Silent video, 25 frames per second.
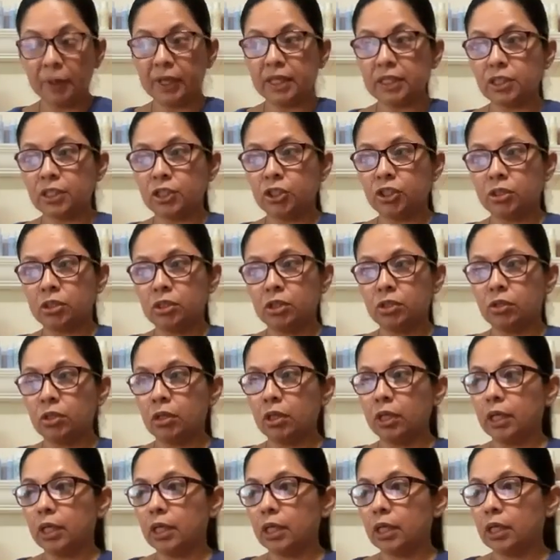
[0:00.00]
because she's
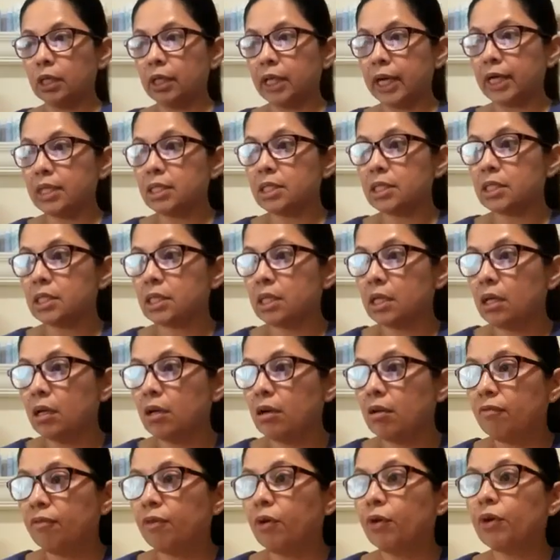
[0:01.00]
only, yes,
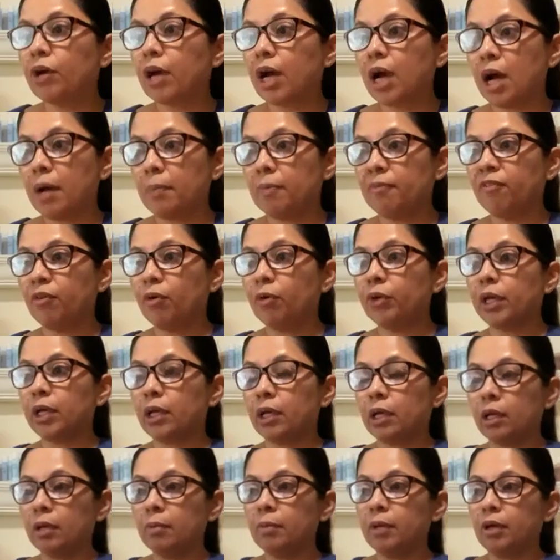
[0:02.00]

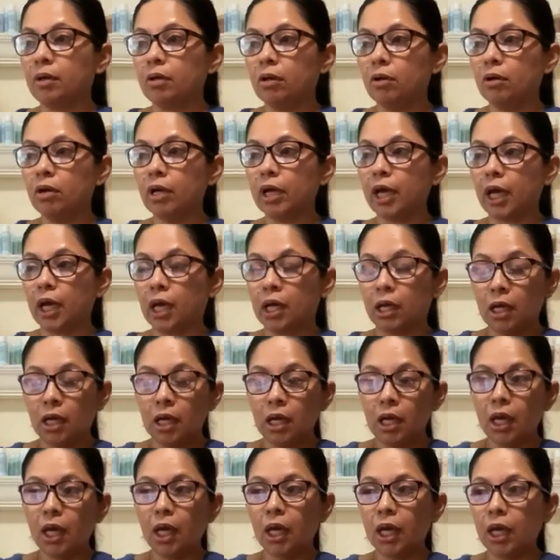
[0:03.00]
photocopy email. Okay,
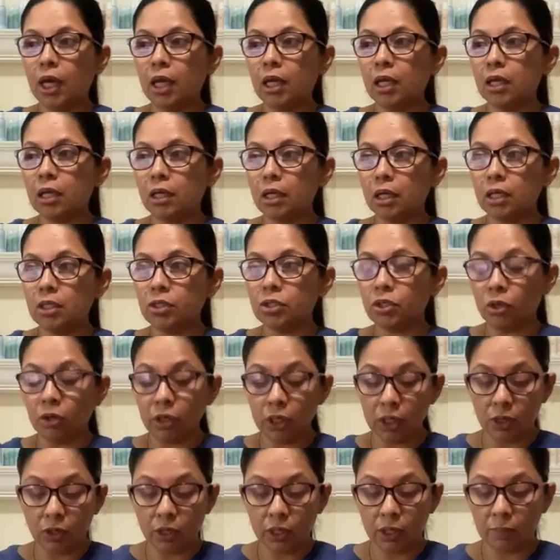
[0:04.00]
and is there
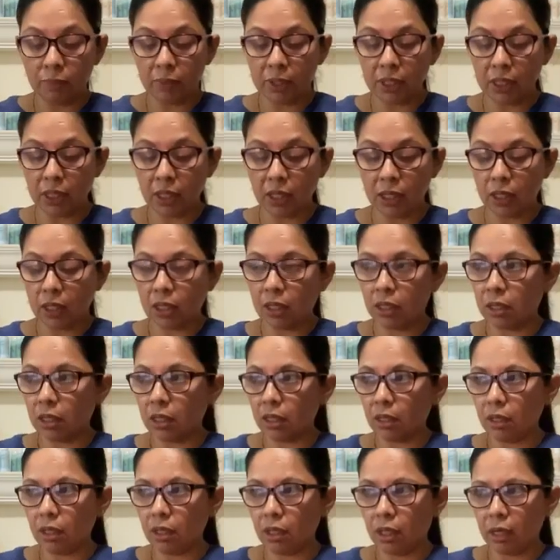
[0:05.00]
only going to be
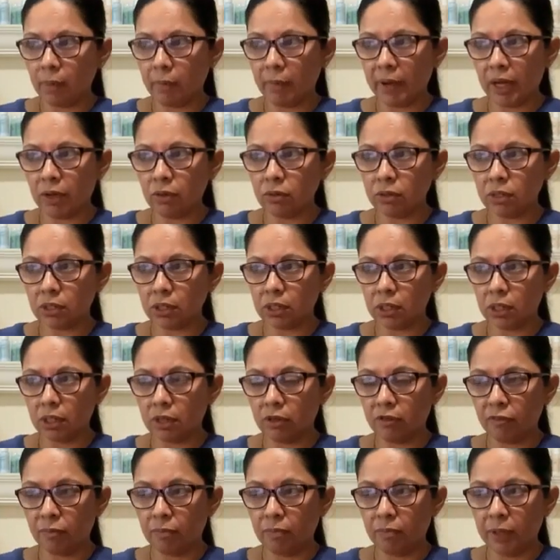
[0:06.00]
an amount
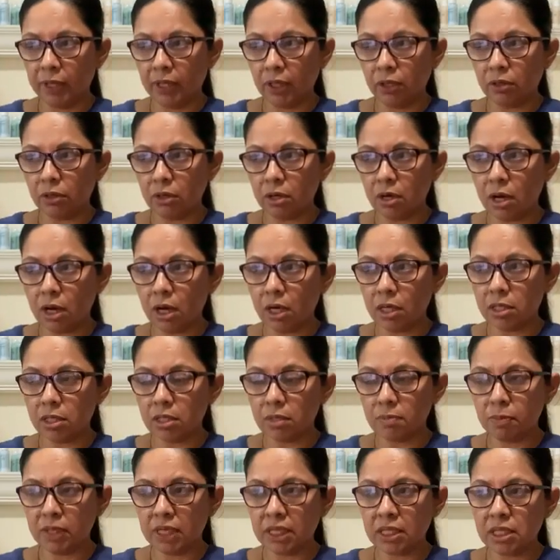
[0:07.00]
of bingo
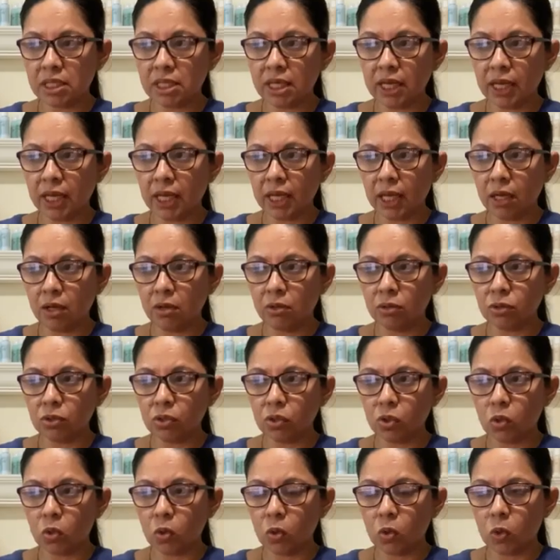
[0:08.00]
cards being sent out,
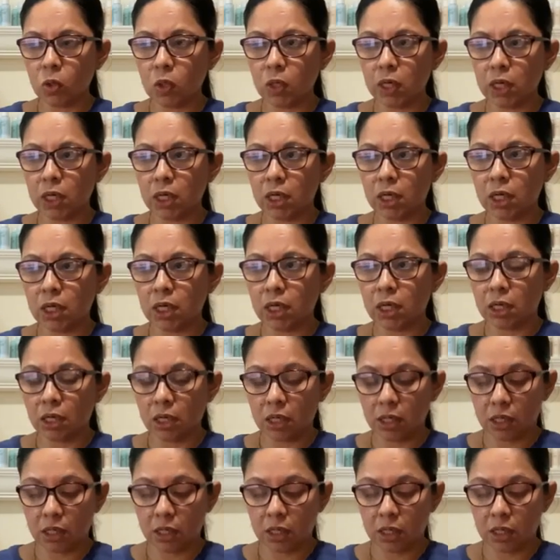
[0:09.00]
or,